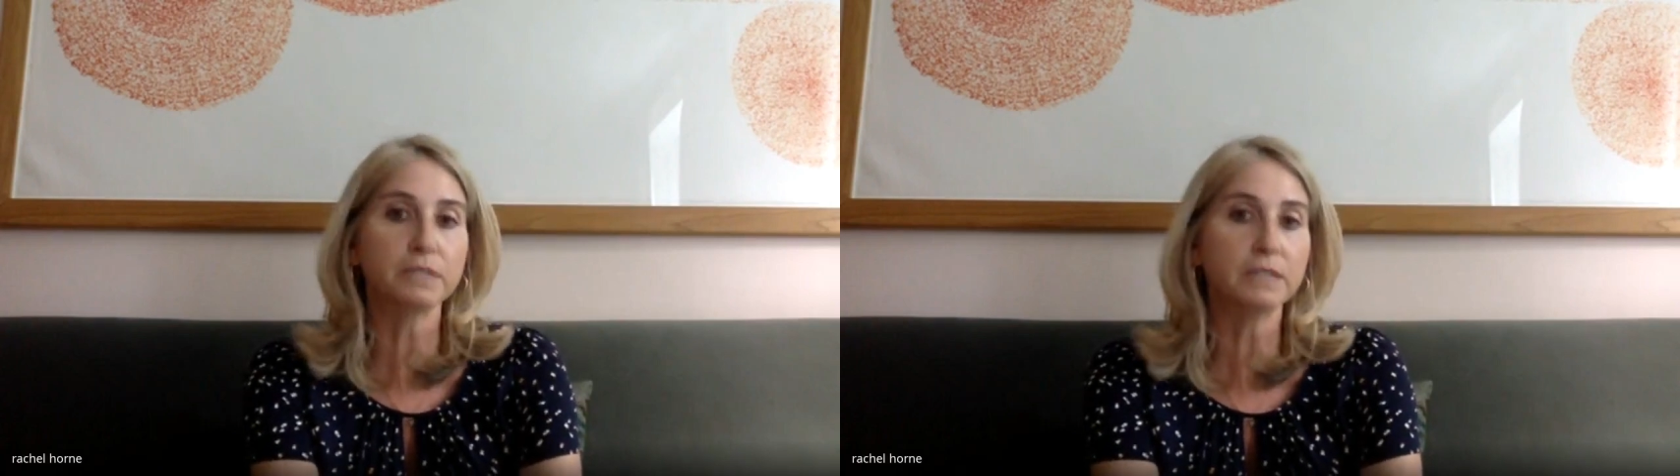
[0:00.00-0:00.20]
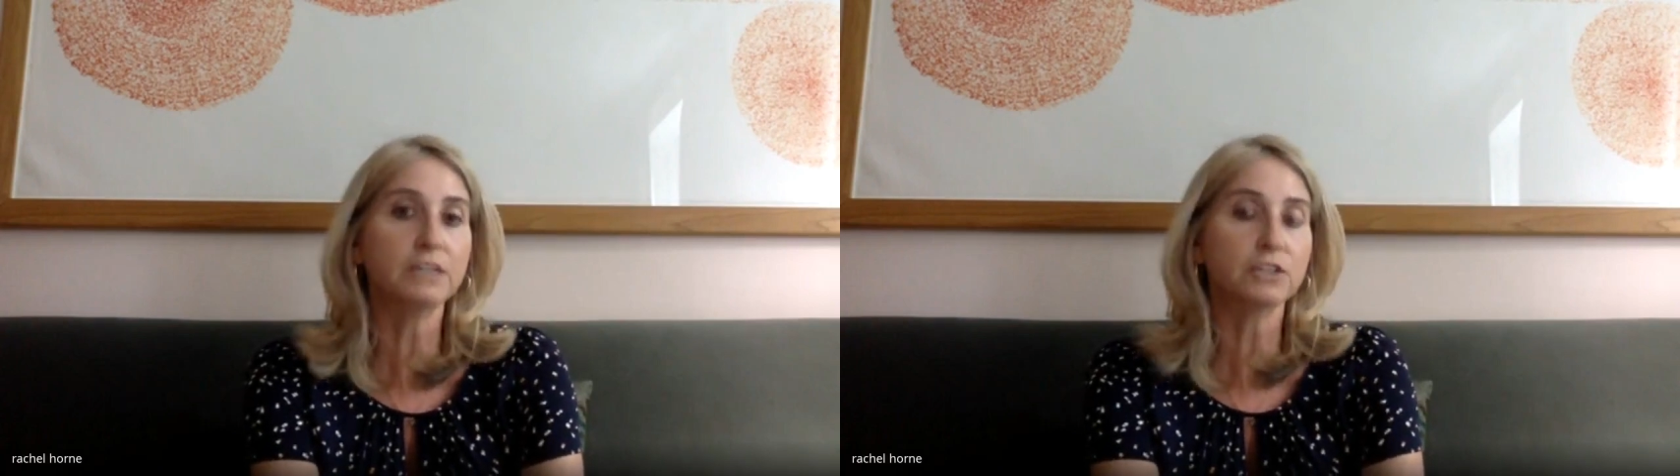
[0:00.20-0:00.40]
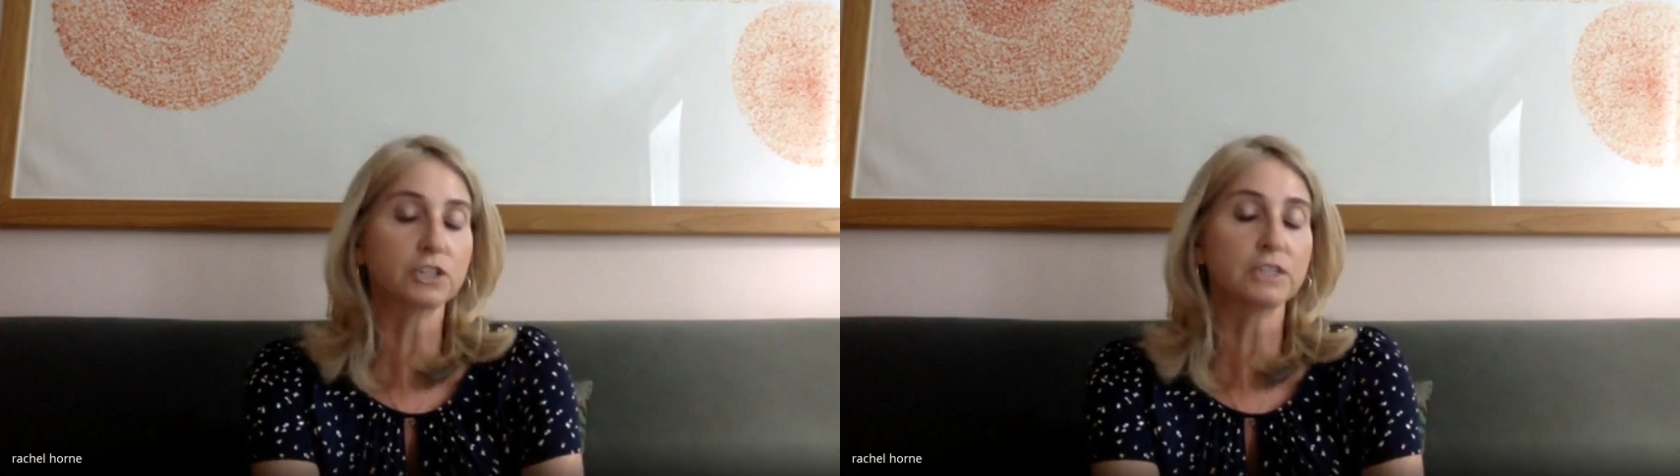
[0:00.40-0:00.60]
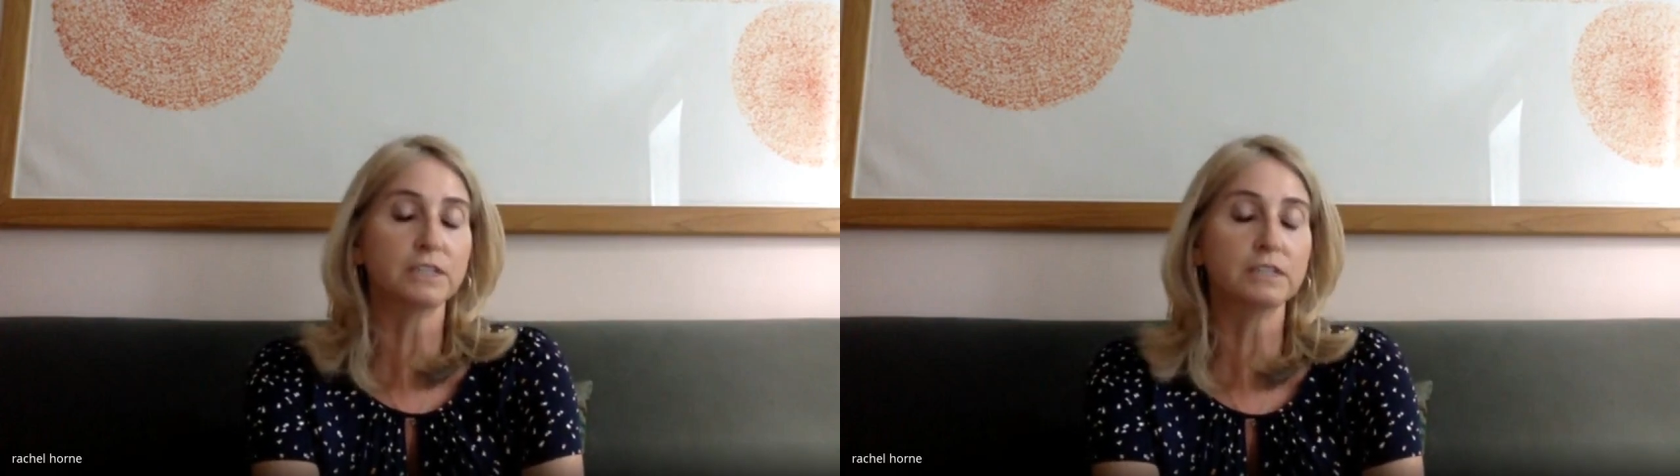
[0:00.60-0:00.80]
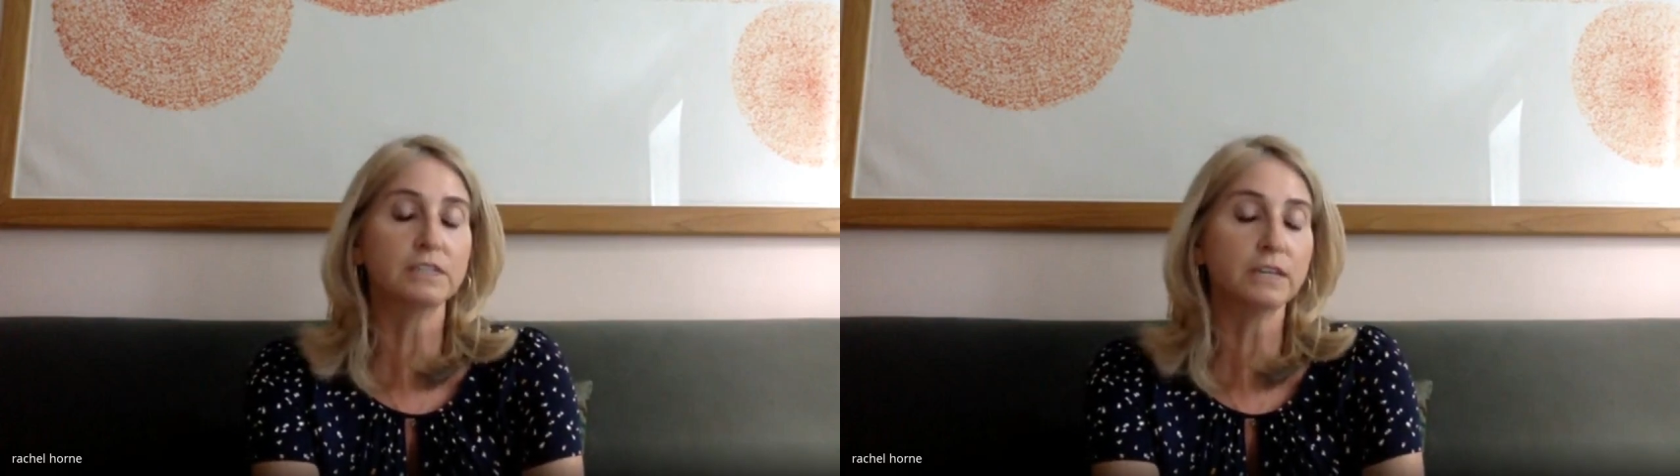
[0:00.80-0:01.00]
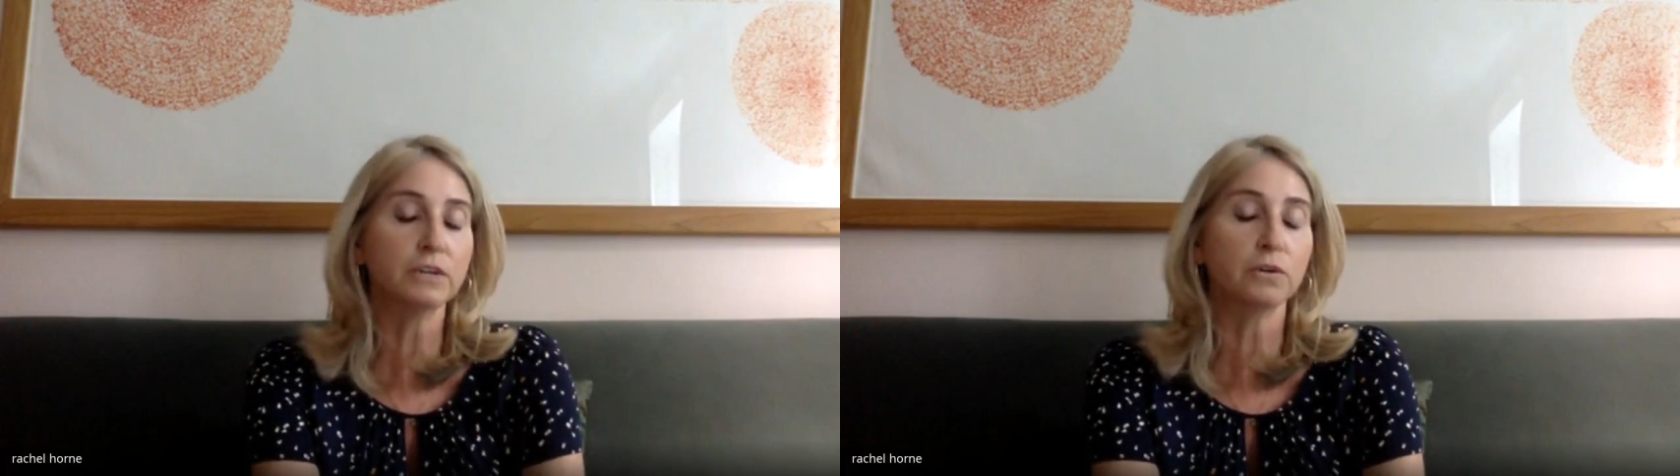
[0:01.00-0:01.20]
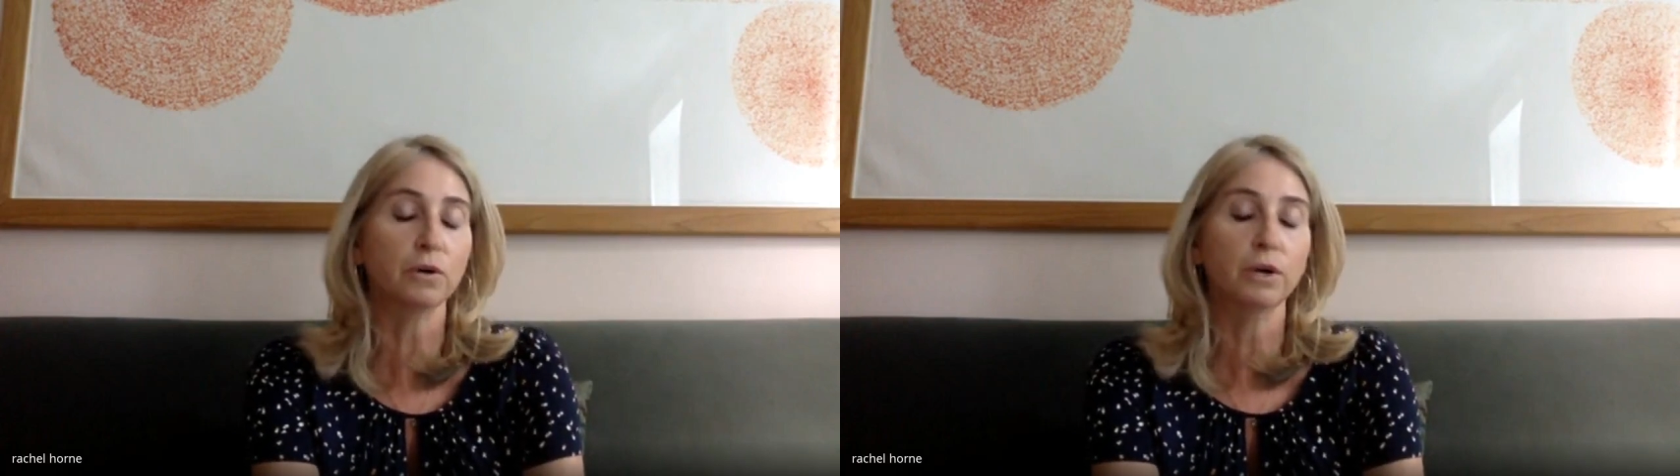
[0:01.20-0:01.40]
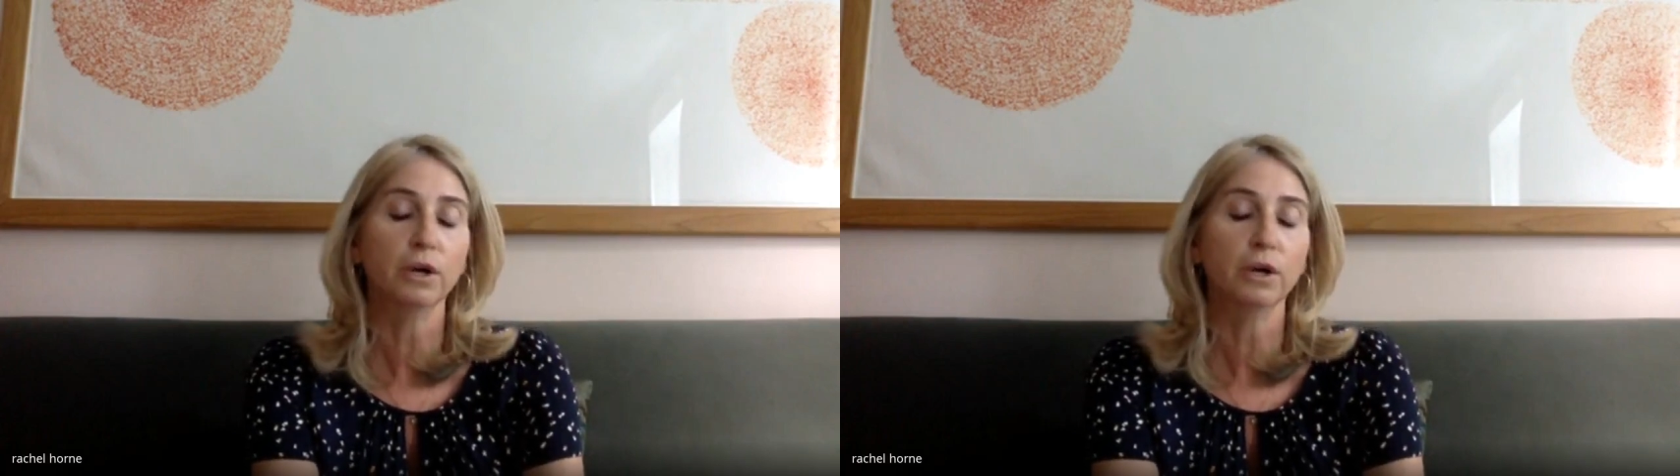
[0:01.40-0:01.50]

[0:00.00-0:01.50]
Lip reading: initially deal